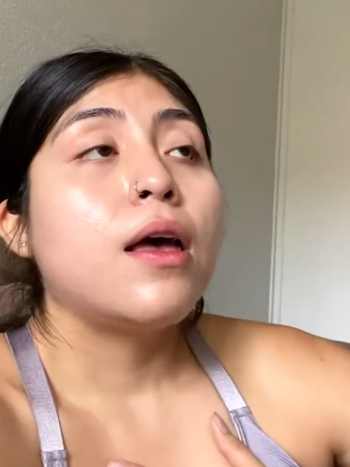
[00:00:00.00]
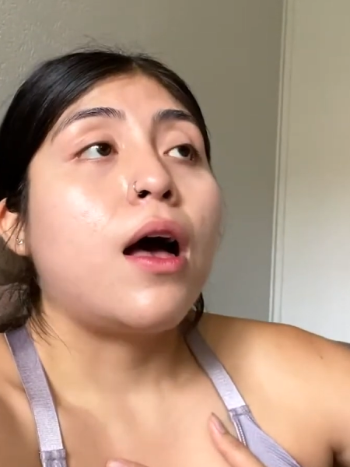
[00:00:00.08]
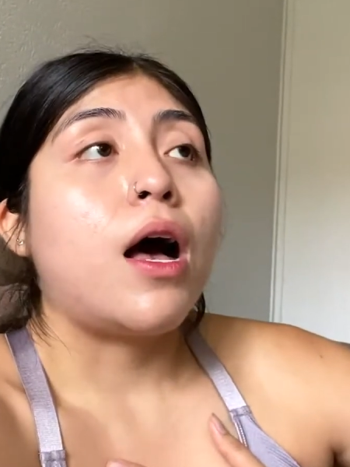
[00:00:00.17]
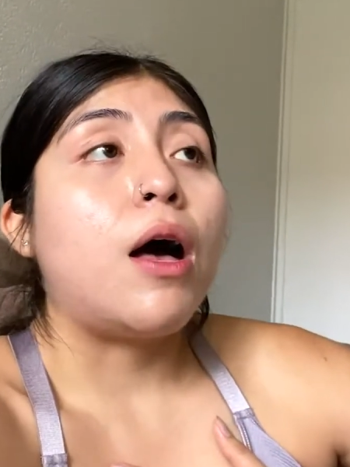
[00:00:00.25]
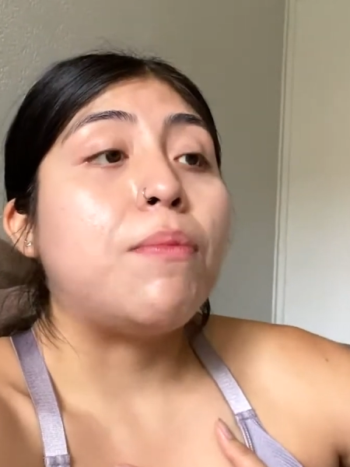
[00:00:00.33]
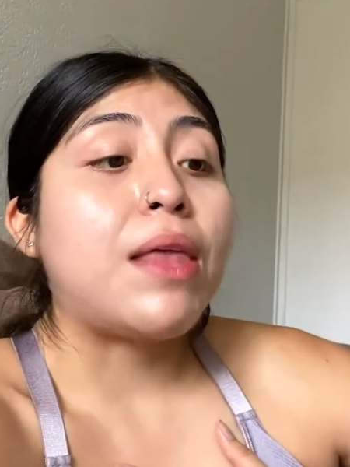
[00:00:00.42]

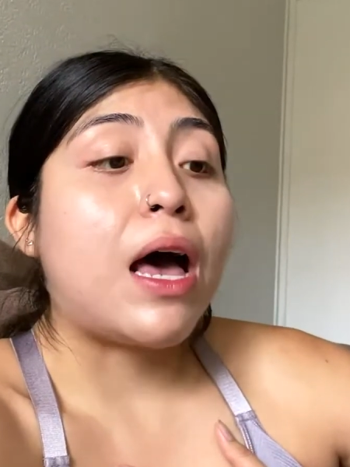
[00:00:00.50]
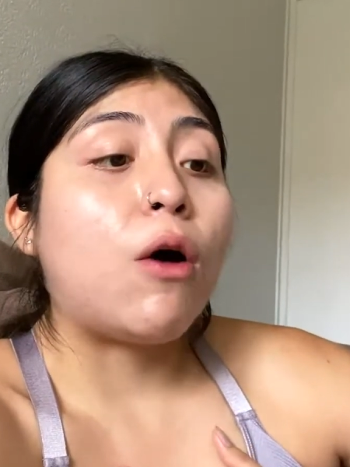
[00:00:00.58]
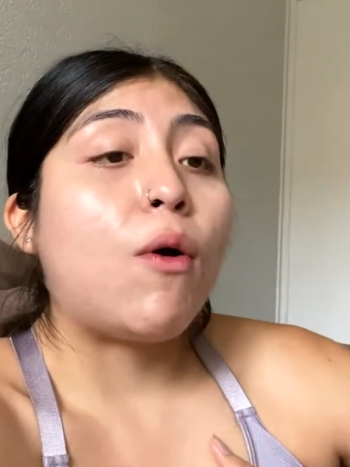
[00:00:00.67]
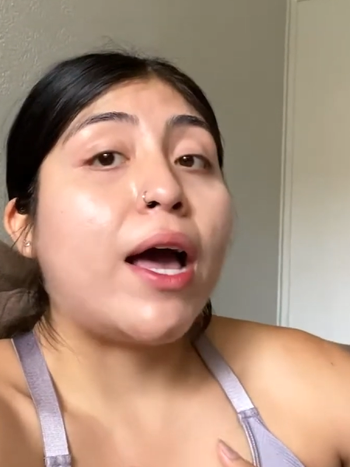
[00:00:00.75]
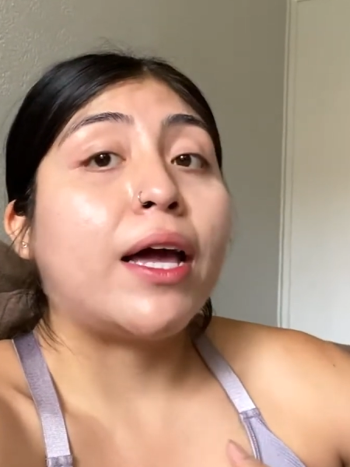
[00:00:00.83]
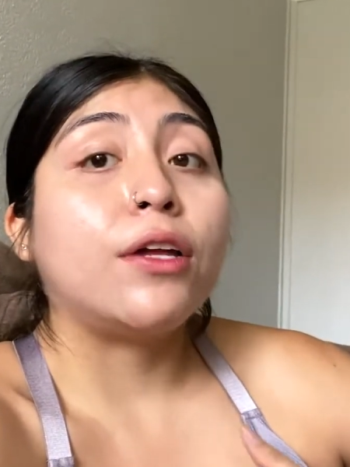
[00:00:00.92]
Now
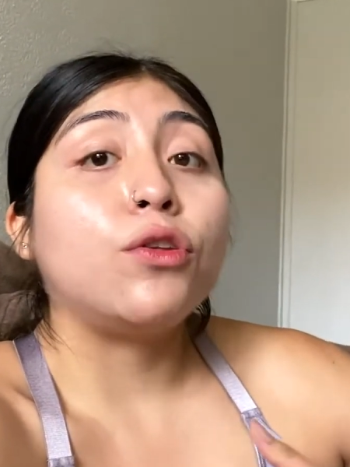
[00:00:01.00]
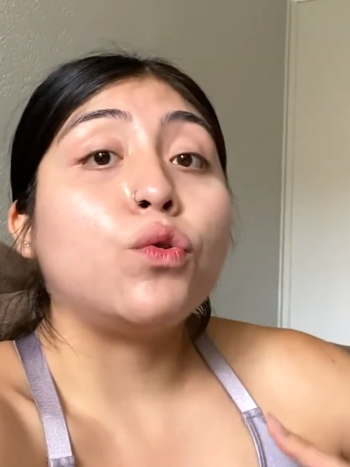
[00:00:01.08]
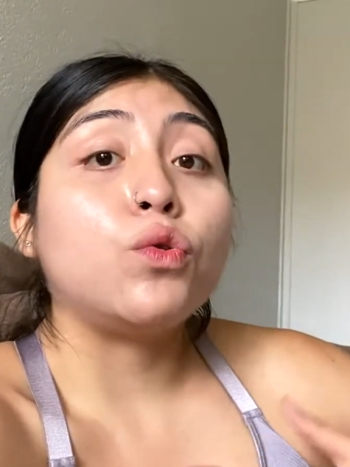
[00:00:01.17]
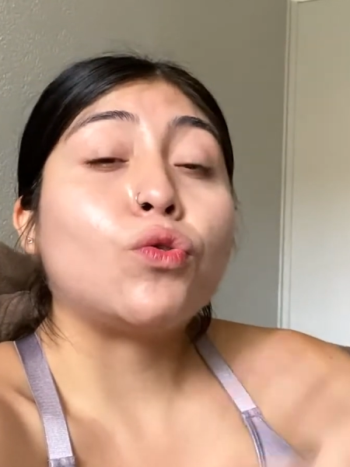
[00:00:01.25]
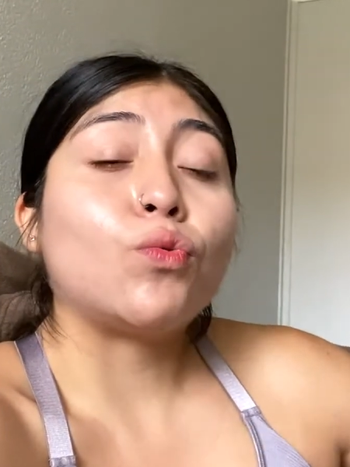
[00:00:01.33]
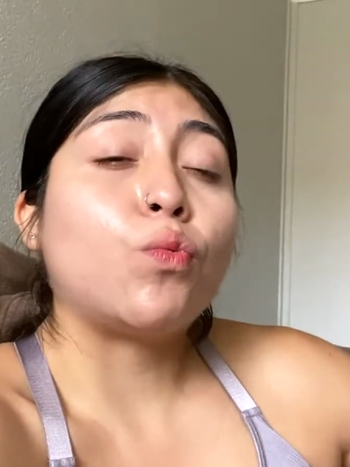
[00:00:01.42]
I can
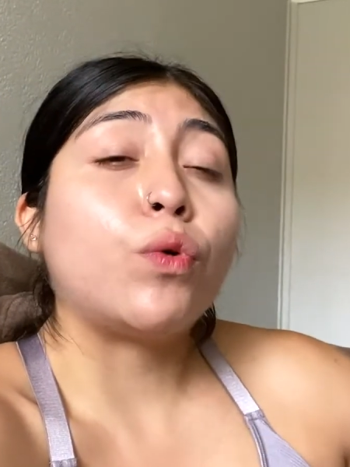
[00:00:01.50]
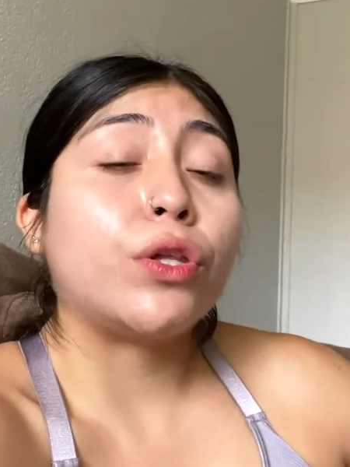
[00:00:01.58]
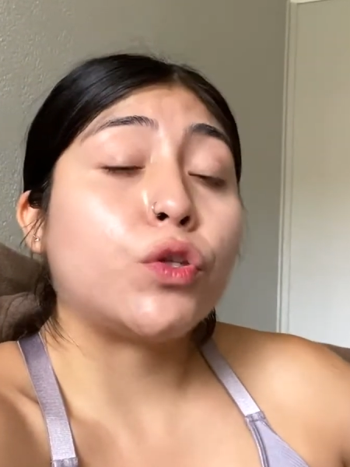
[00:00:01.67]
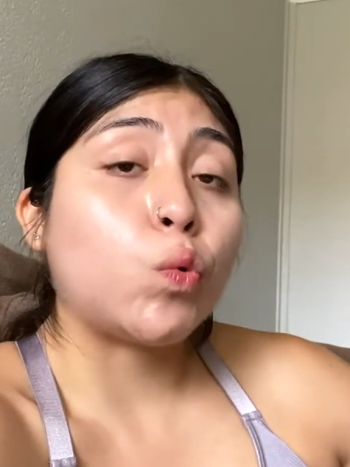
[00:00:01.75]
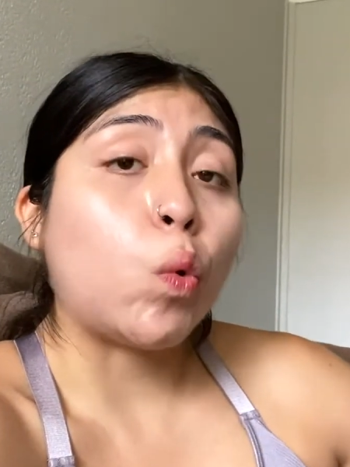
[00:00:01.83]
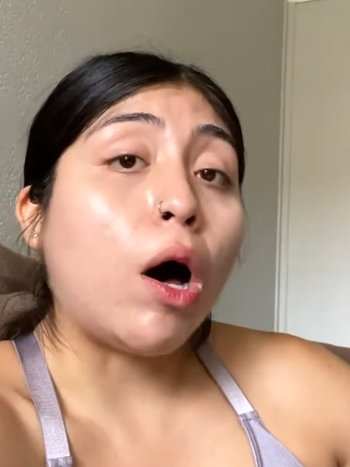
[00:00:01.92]
do
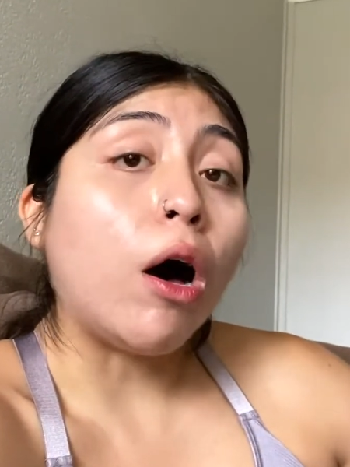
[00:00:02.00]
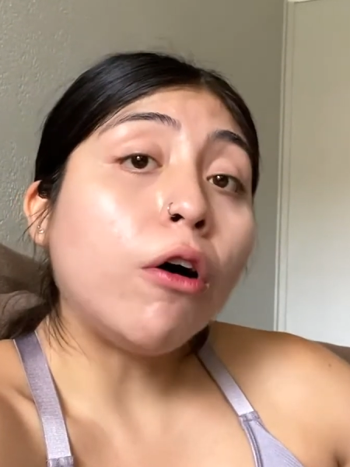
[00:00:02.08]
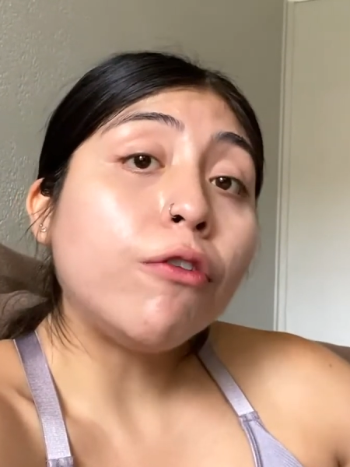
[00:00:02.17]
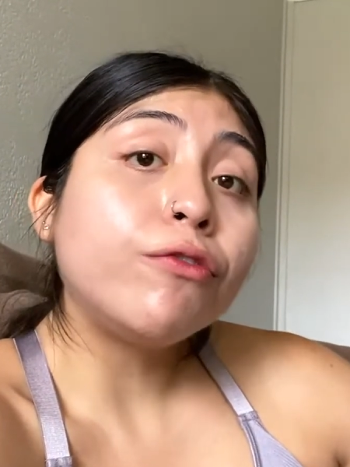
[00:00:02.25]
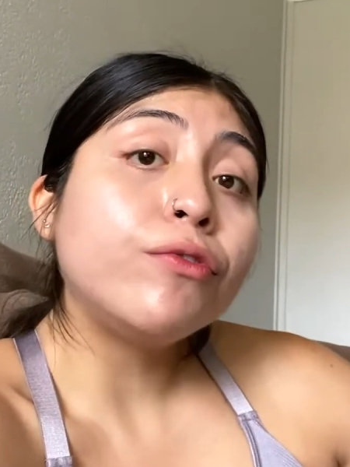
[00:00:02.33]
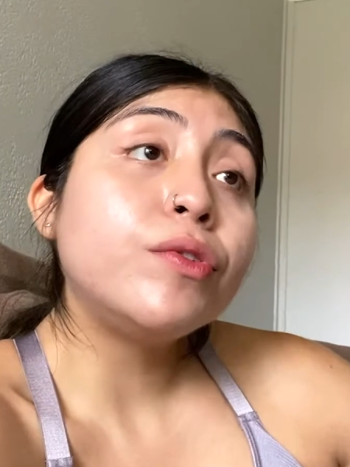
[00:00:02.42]
with
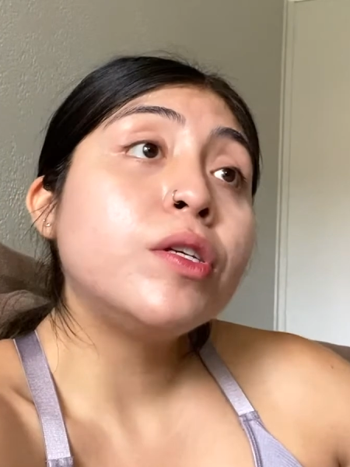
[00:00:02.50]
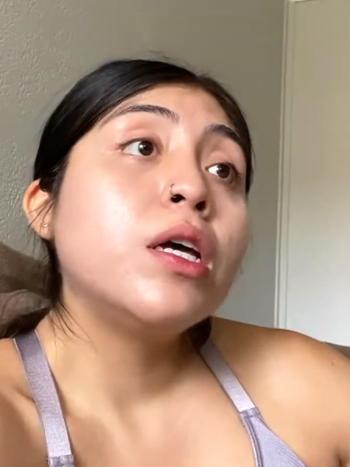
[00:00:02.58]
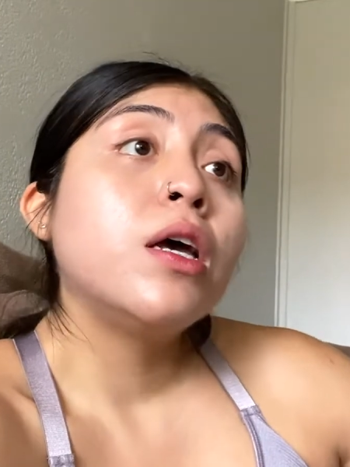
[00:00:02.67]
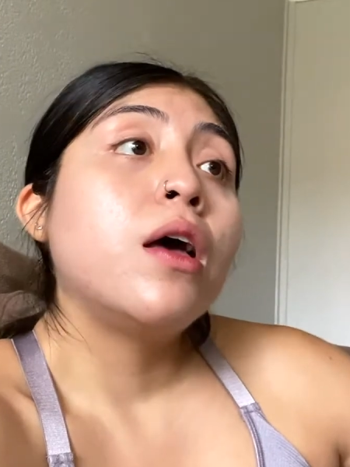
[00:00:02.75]
12s,